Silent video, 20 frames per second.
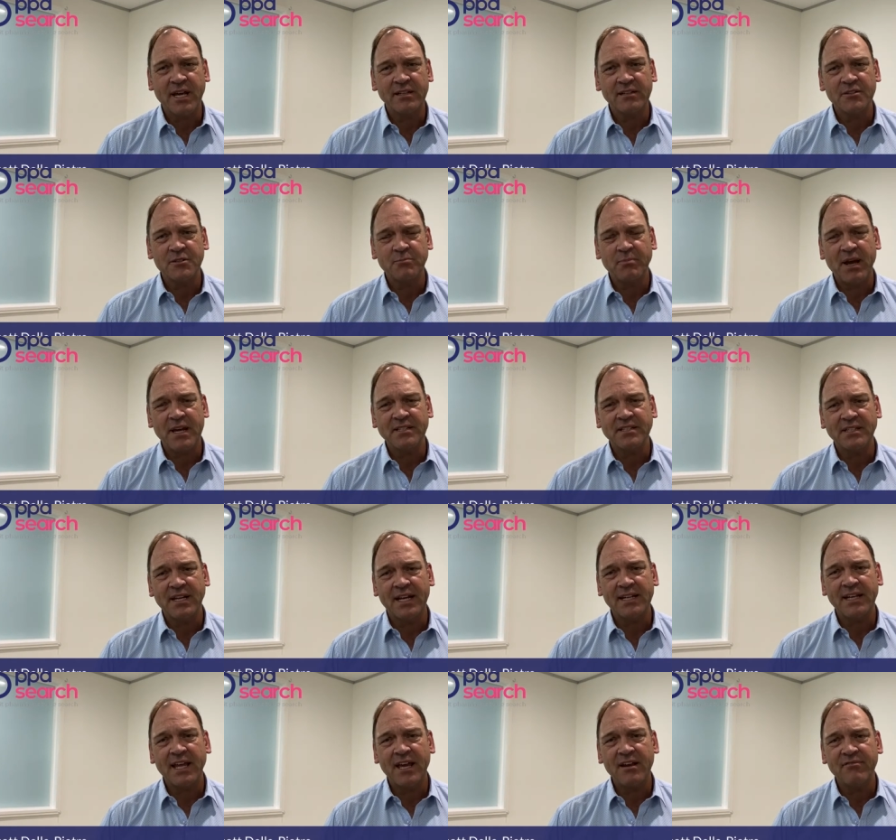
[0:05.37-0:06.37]
analyst based in
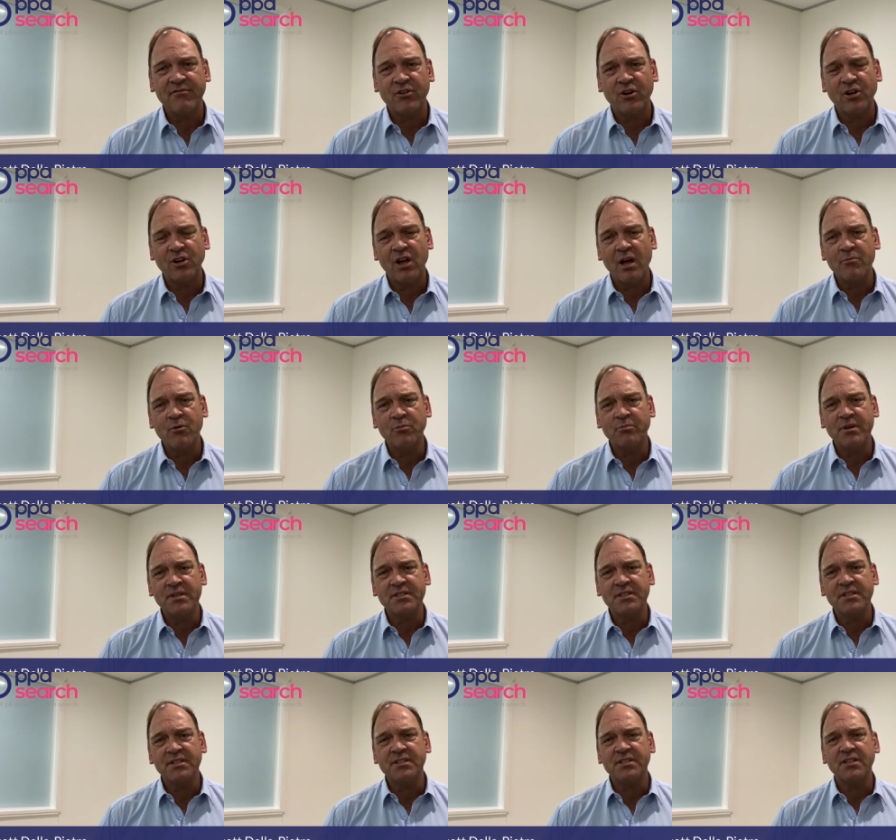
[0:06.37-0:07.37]
Adelaide for a global
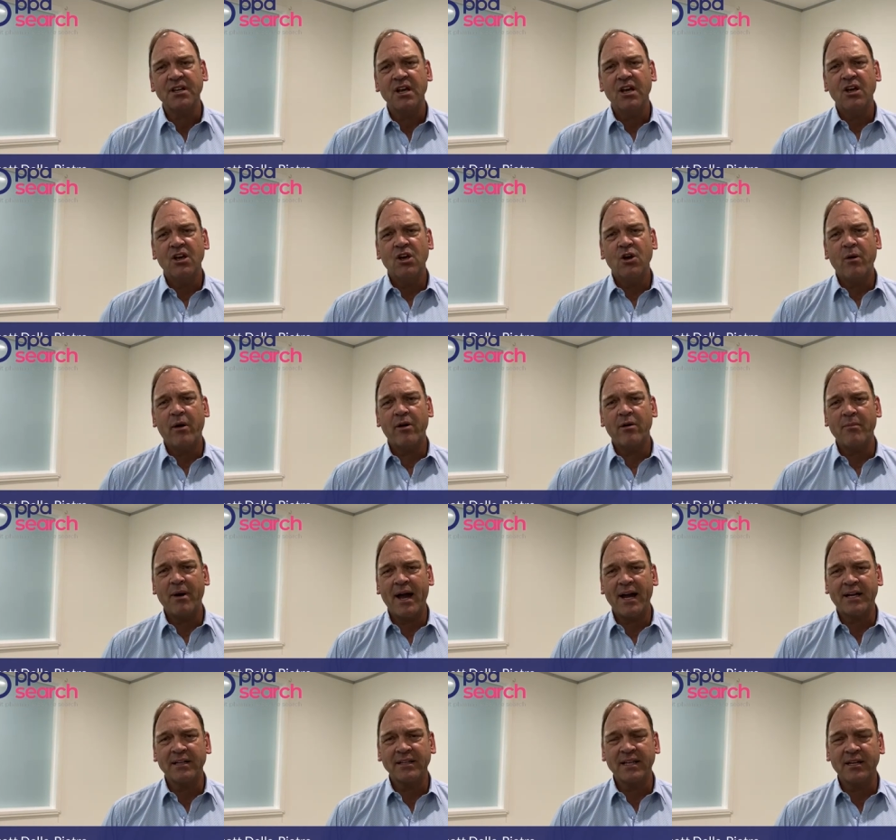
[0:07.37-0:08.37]
business who are a
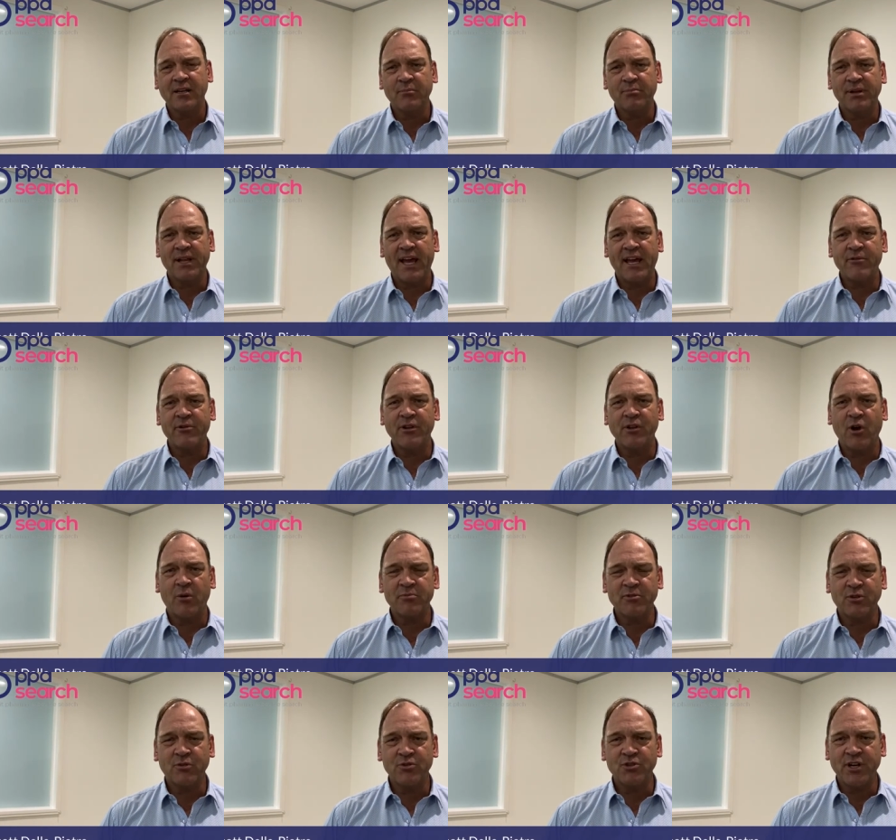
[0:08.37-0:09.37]
market leading player in the
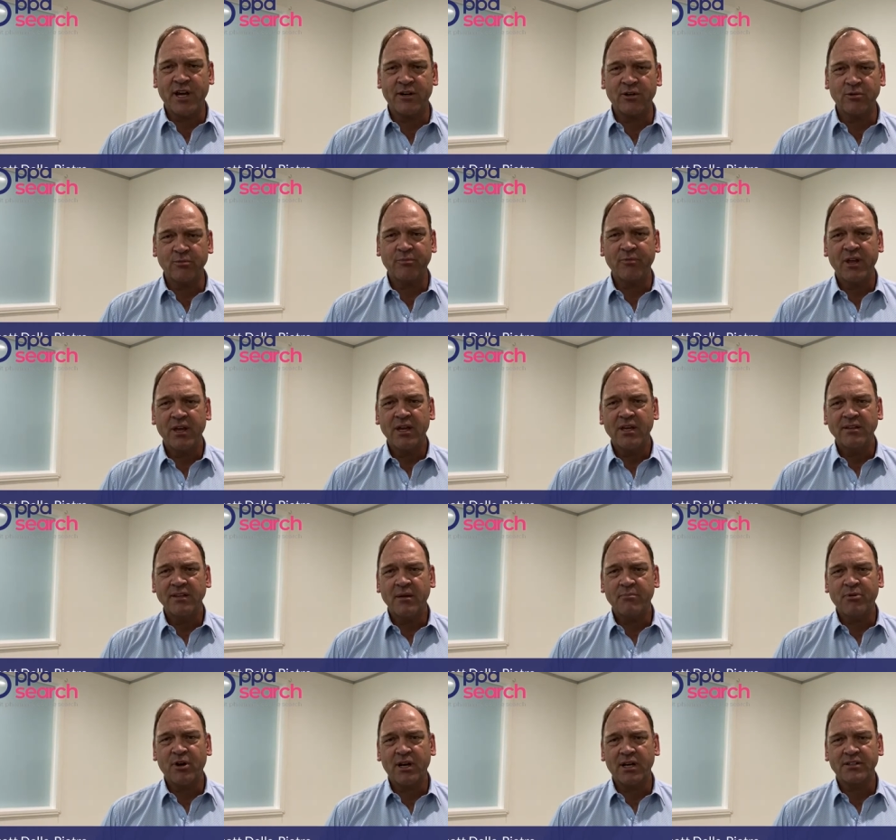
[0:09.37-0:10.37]
optical channel.
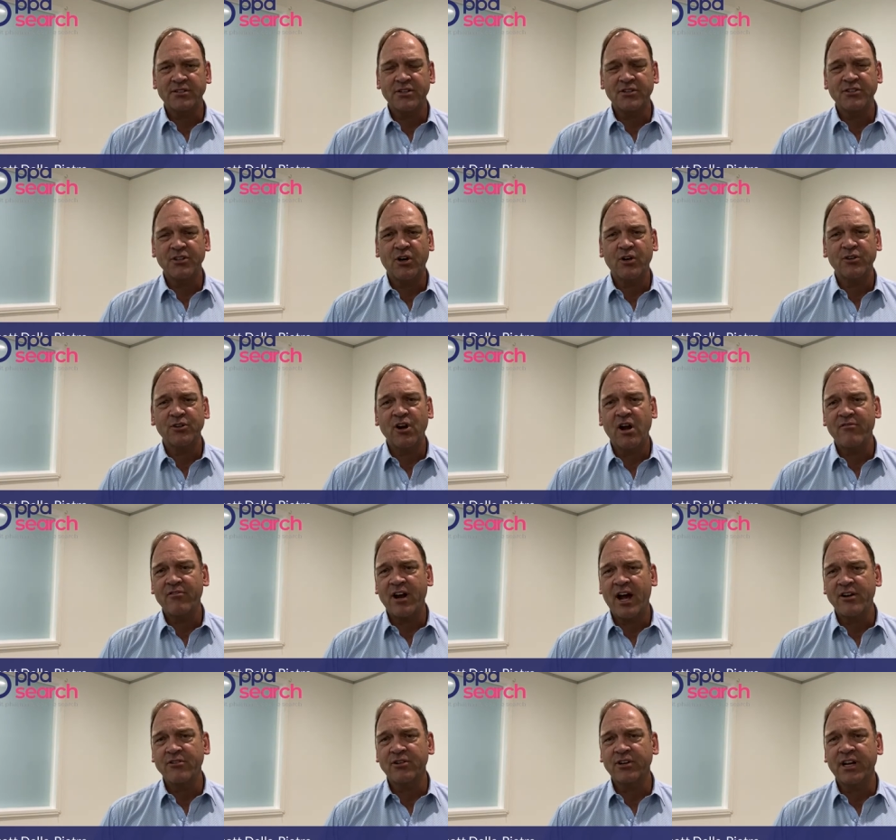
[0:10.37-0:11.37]
Their products are sold in over
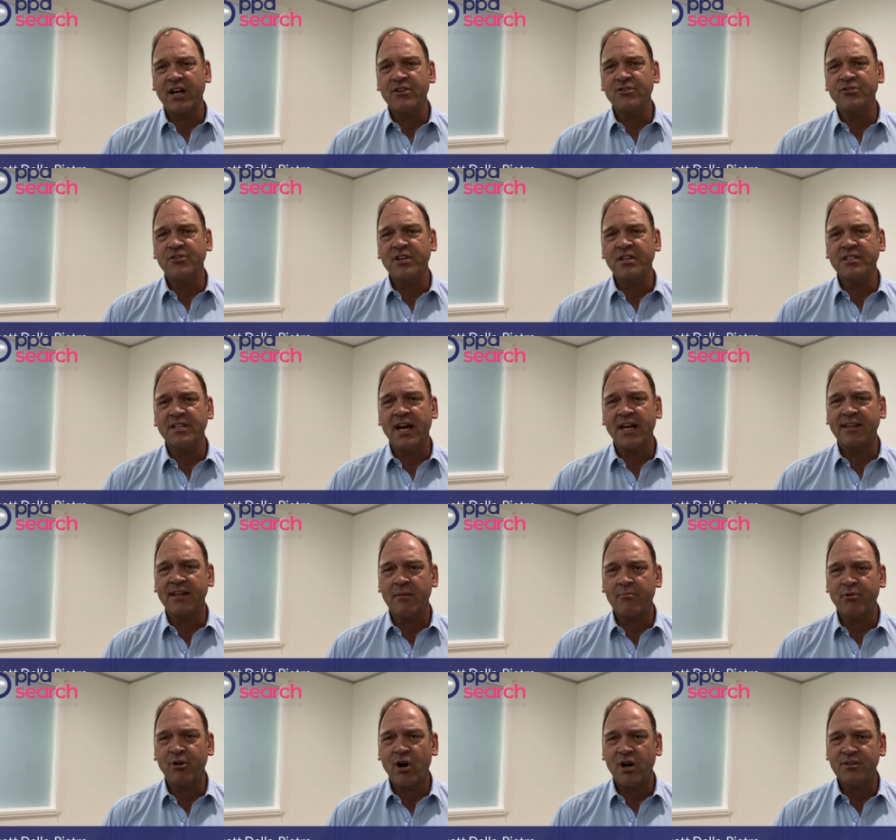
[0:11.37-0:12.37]
100 countries and they
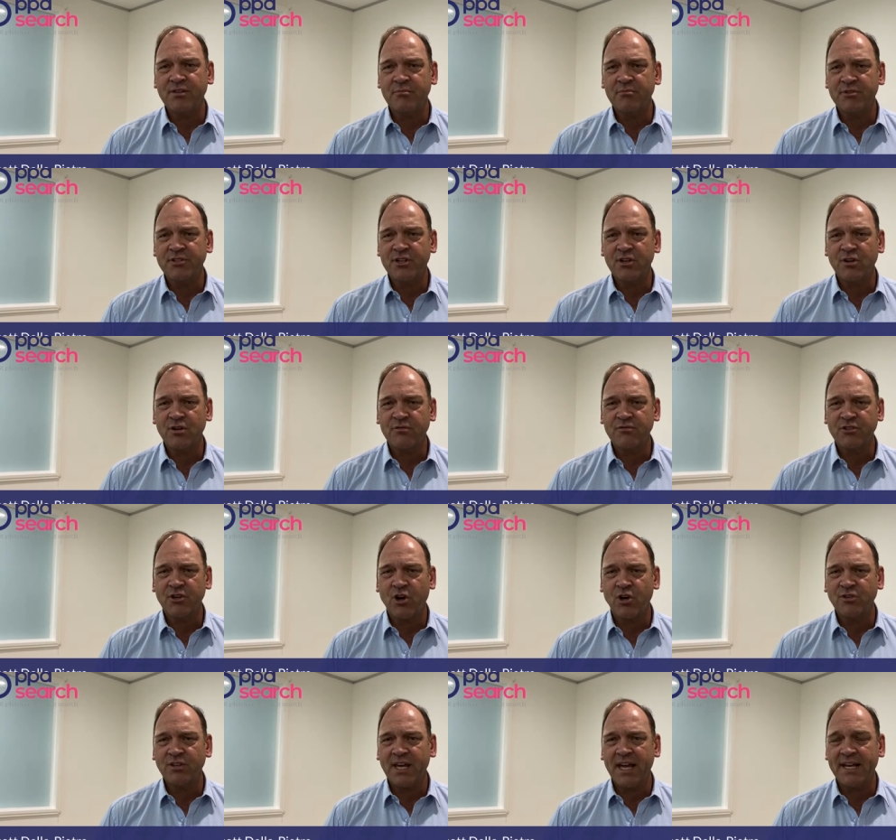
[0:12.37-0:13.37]
pride themselves
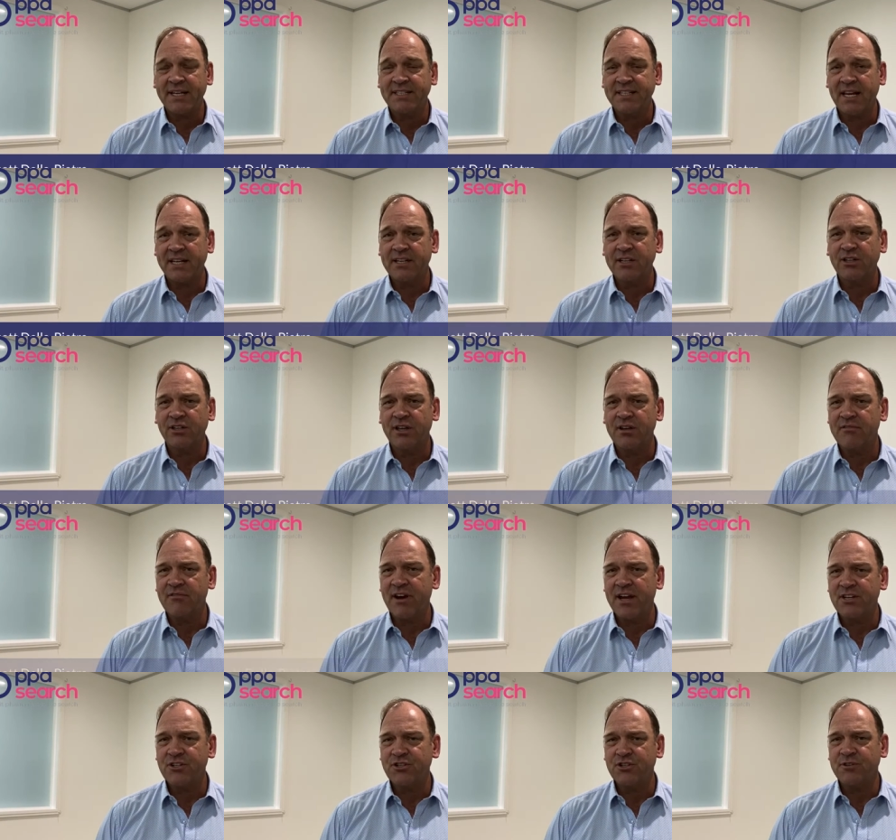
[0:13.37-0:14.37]
on their technical
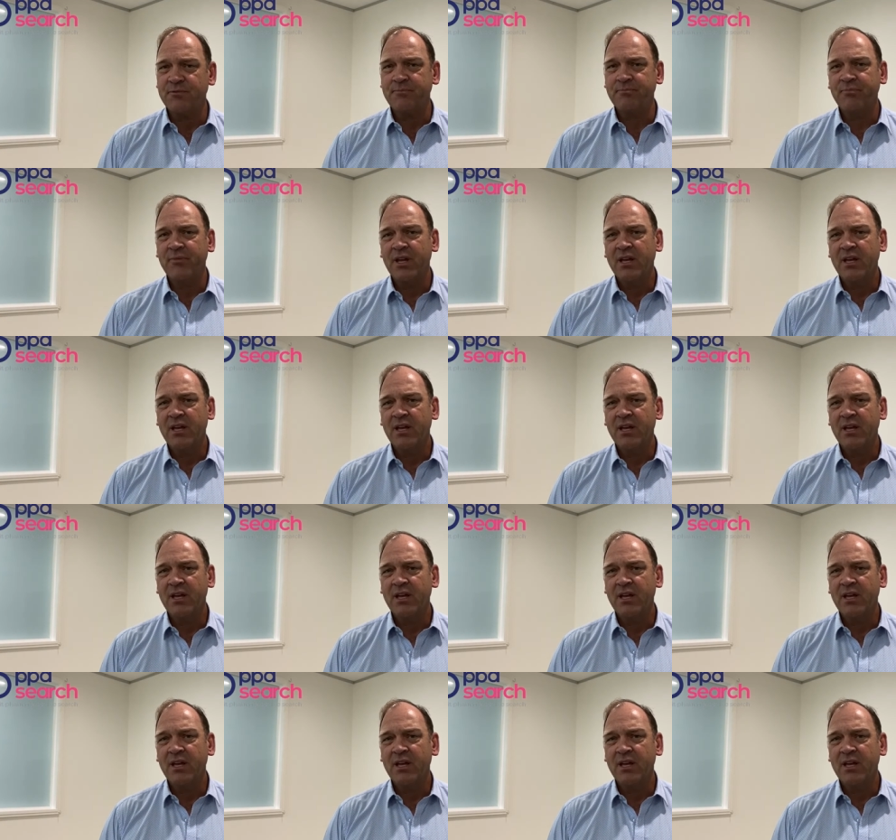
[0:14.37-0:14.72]
innovation.